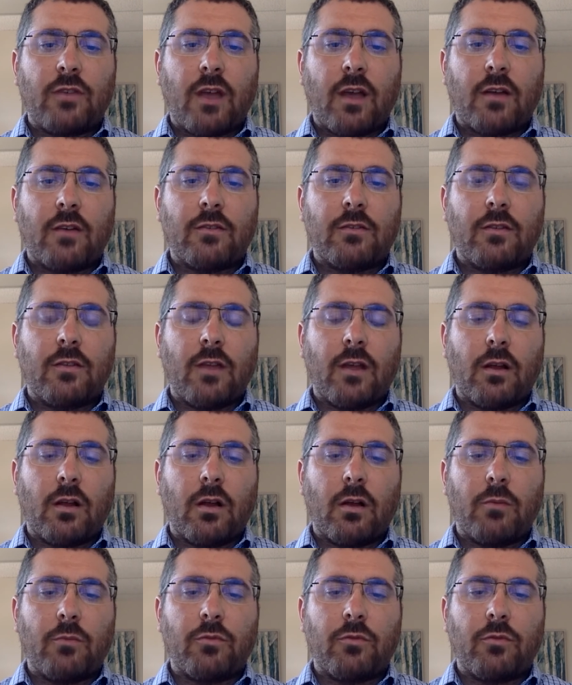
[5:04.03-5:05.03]
sex, and that
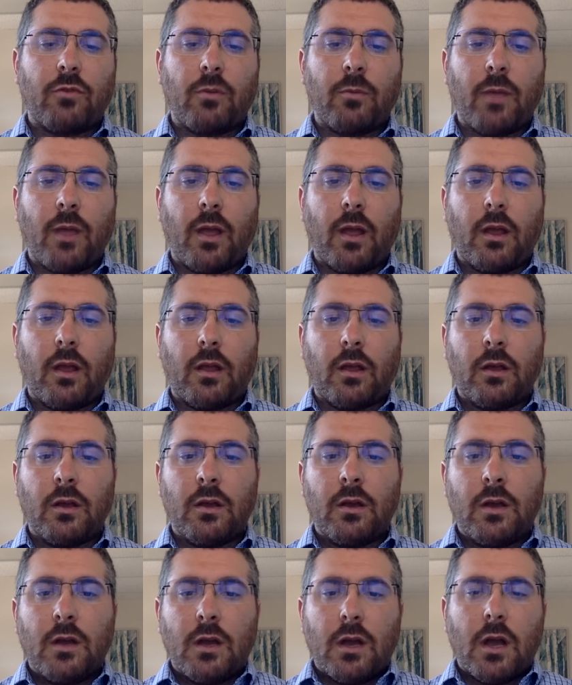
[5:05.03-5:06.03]
comes from a
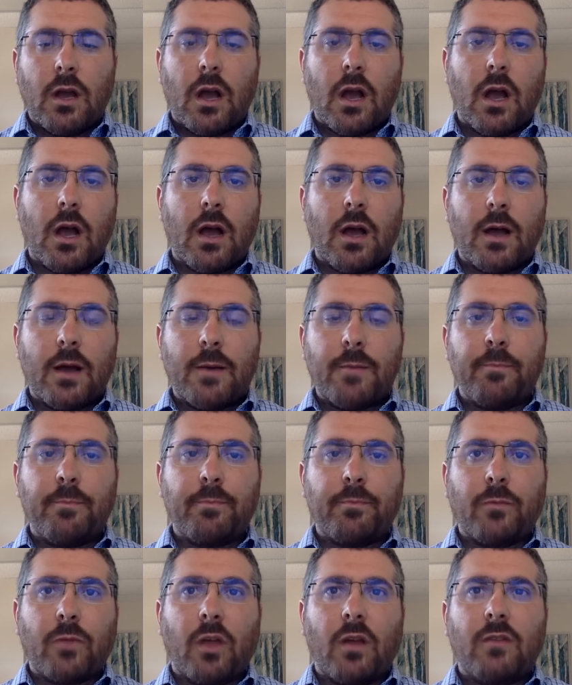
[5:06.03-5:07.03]

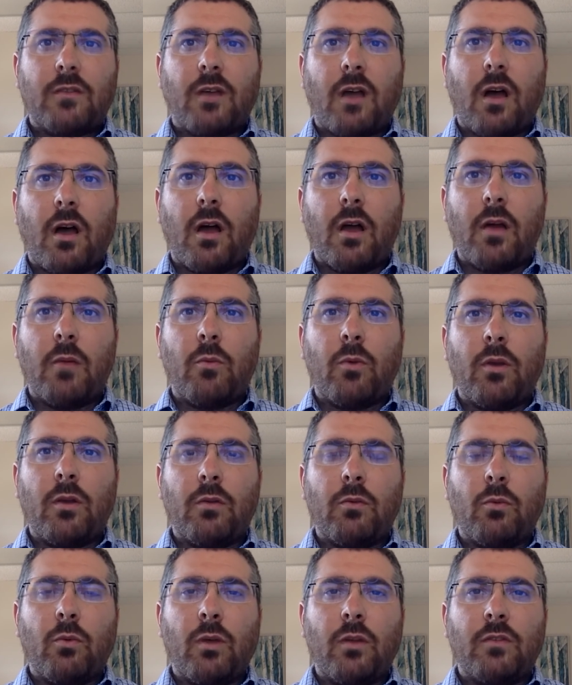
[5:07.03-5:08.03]
um, a time
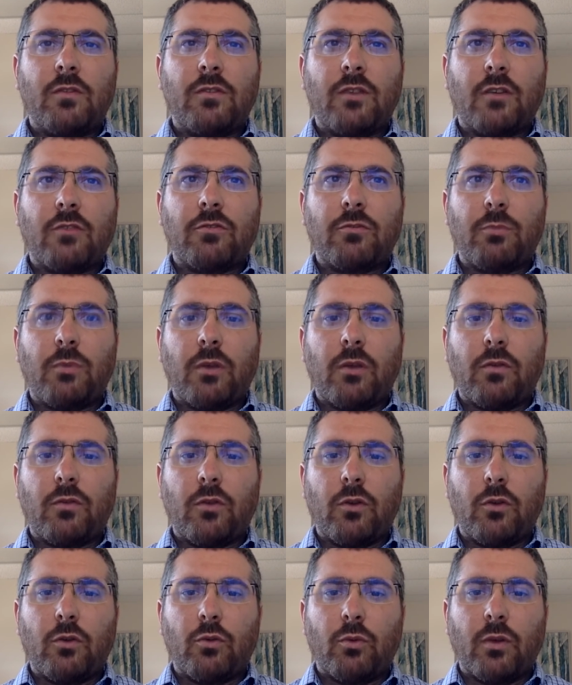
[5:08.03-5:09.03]
when when sex was being
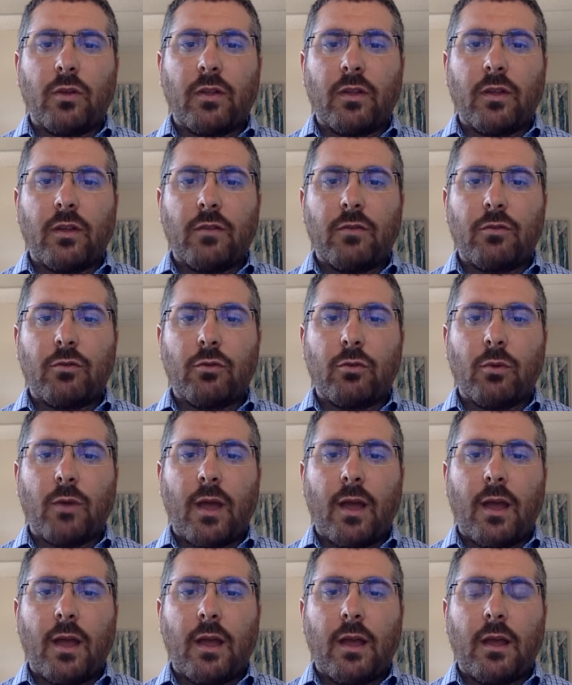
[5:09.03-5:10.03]
viewed really through
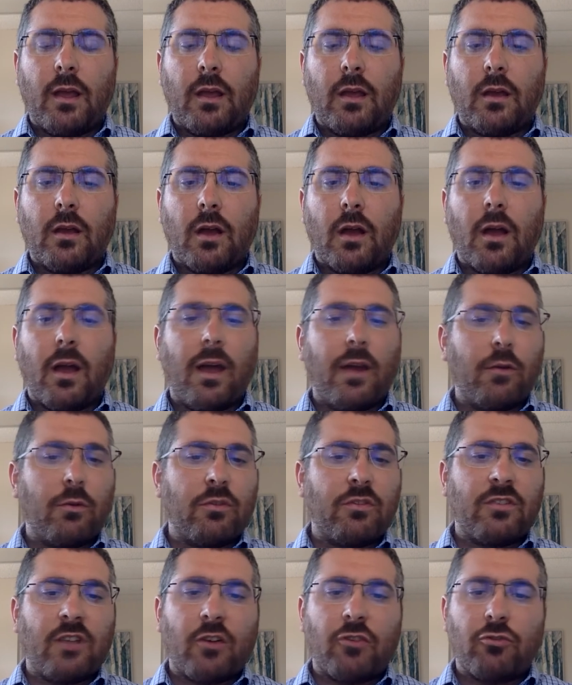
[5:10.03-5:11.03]
a, a,
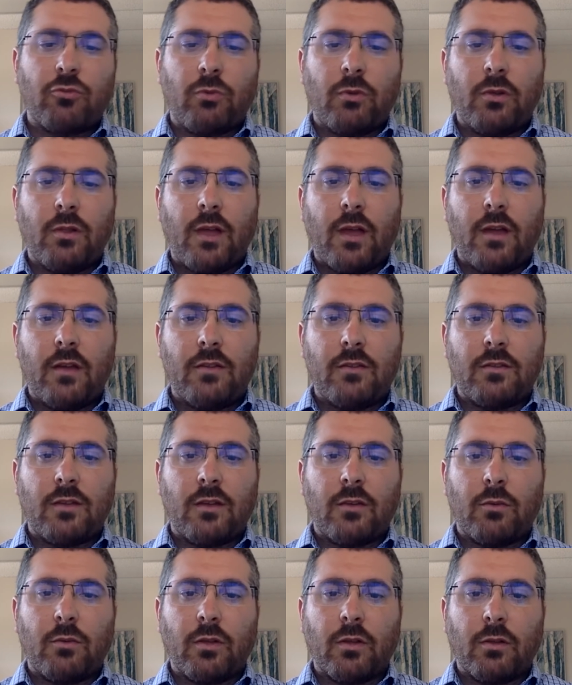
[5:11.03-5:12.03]
heterosexual lens
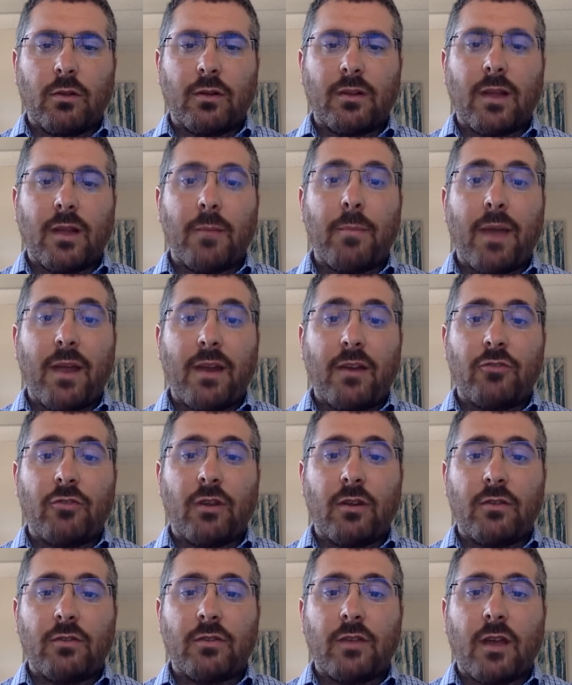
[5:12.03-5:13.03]
and really looked at
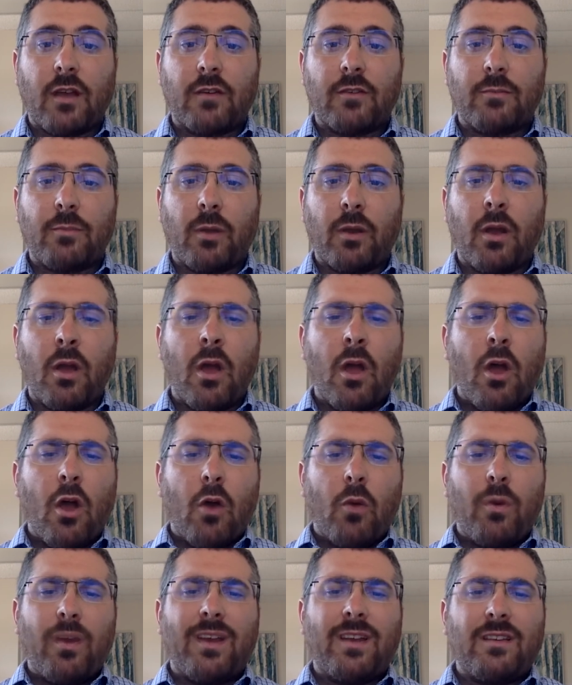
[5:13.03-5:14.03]
penetrative sex. But
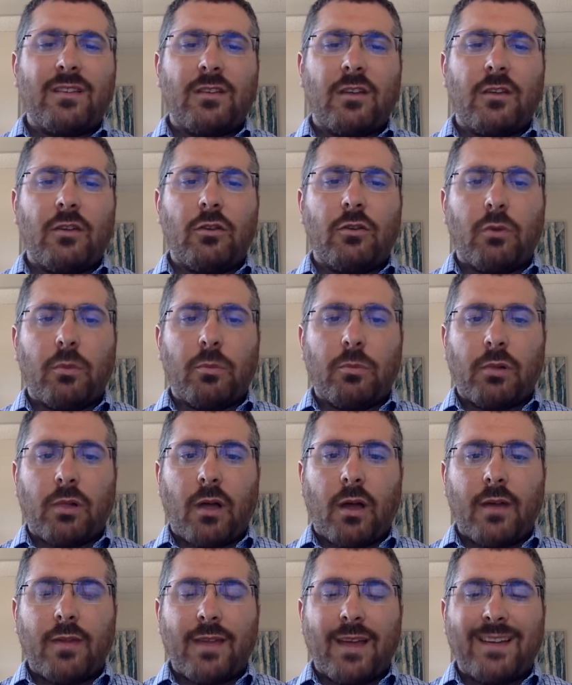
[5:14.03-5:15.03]
we continue to
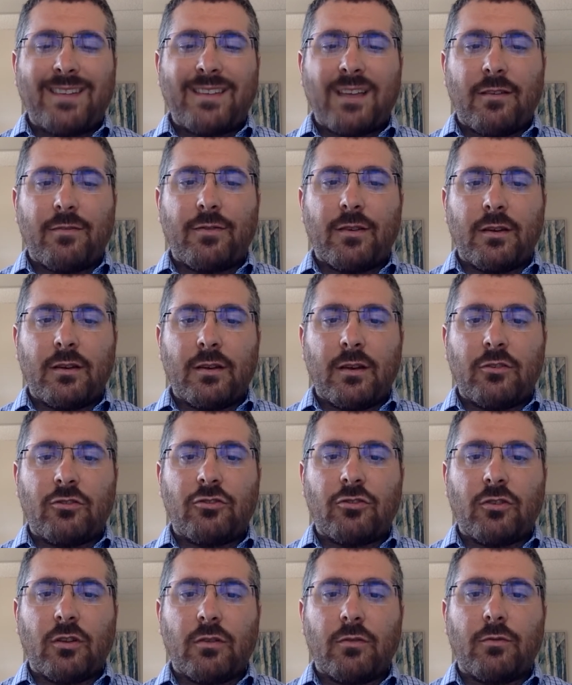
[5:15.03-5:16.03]
apply that
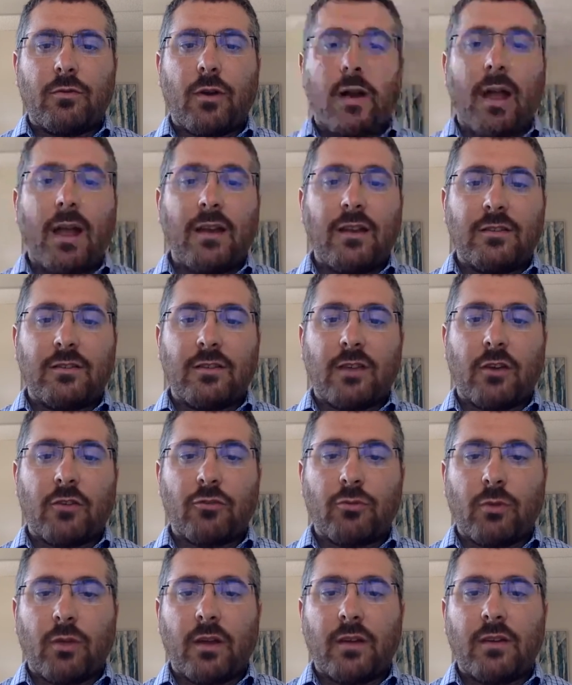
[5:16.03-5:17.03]
definition for any
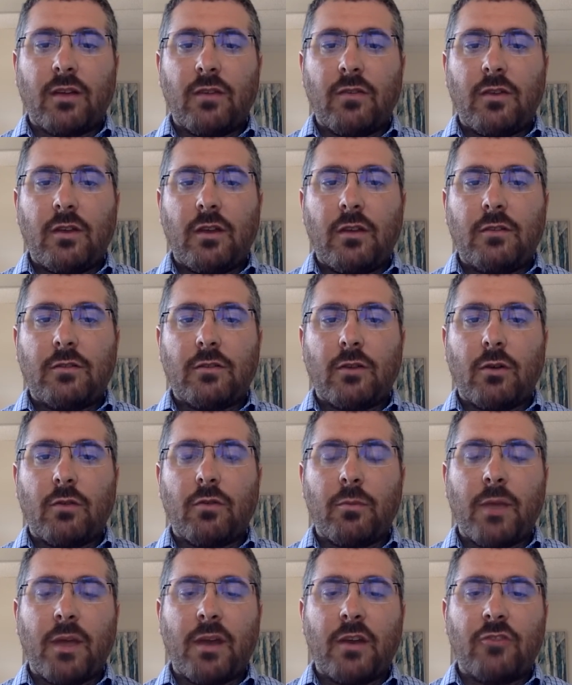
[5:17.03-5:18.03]
sexual activity. So
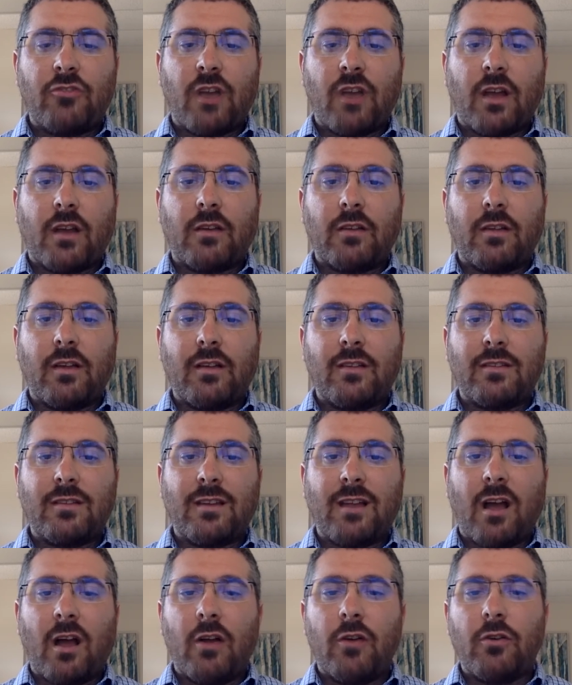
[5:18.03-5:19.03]
if a man
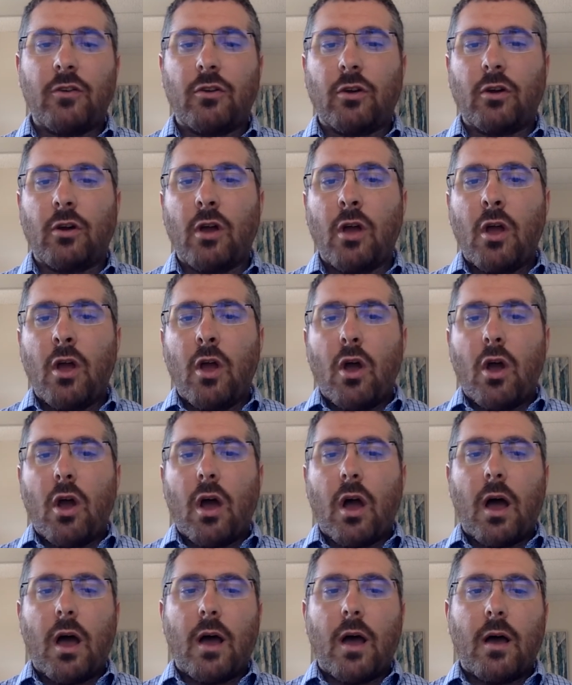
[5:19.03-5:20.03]
ejaculates in under
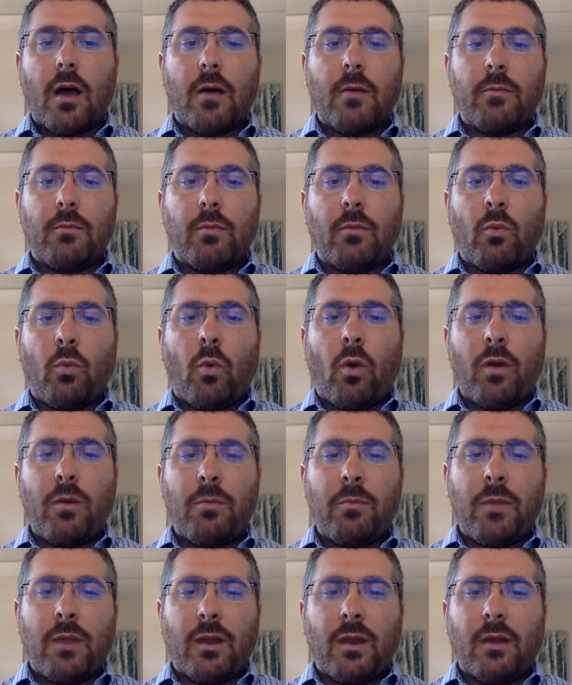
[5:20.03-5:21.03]
um,
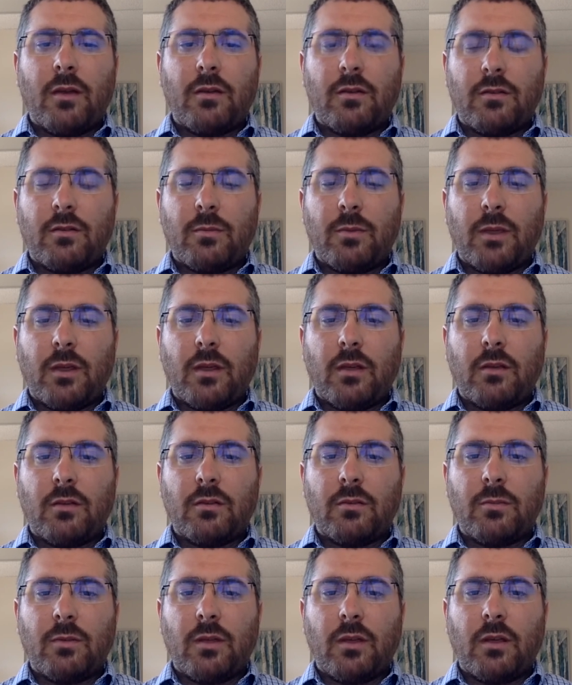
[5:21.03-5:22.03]
one minute to be
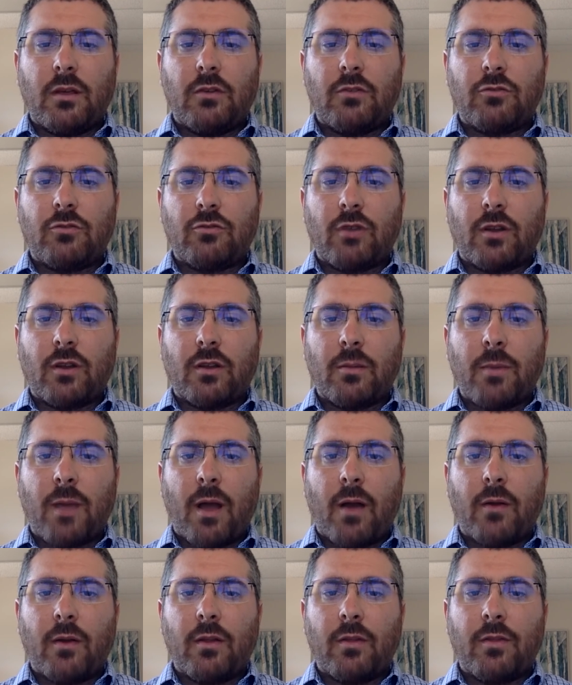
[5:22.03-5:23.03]
to be strict
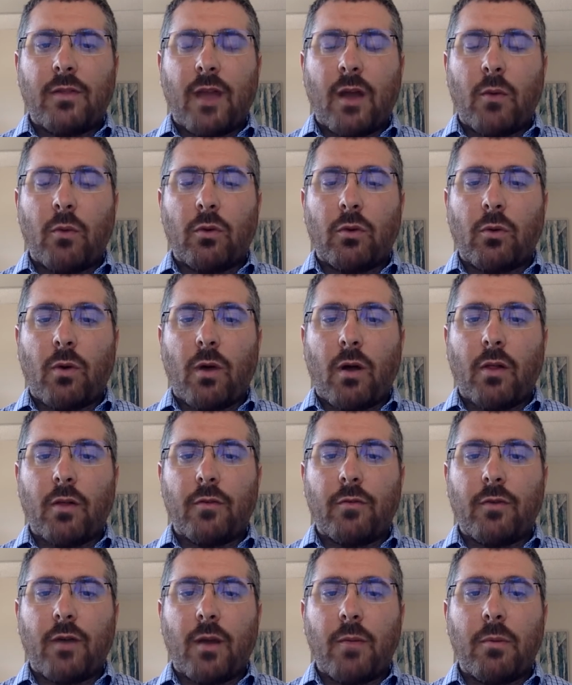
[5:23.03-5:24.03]
about it, that would
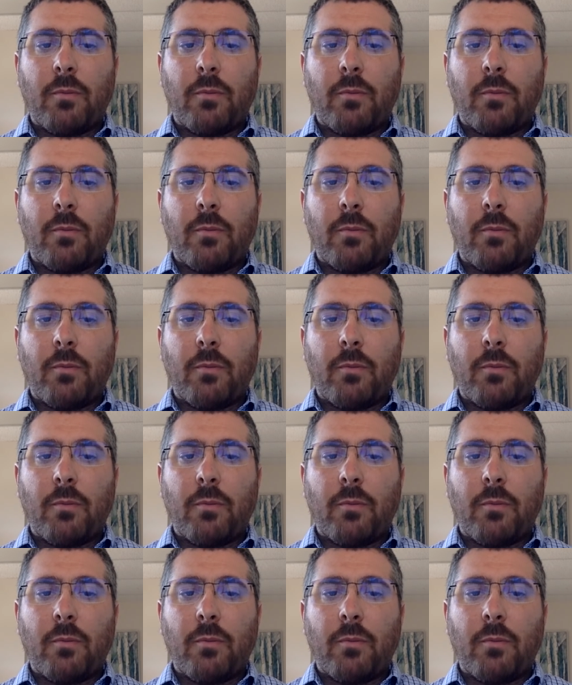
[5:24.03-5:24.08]
qualify.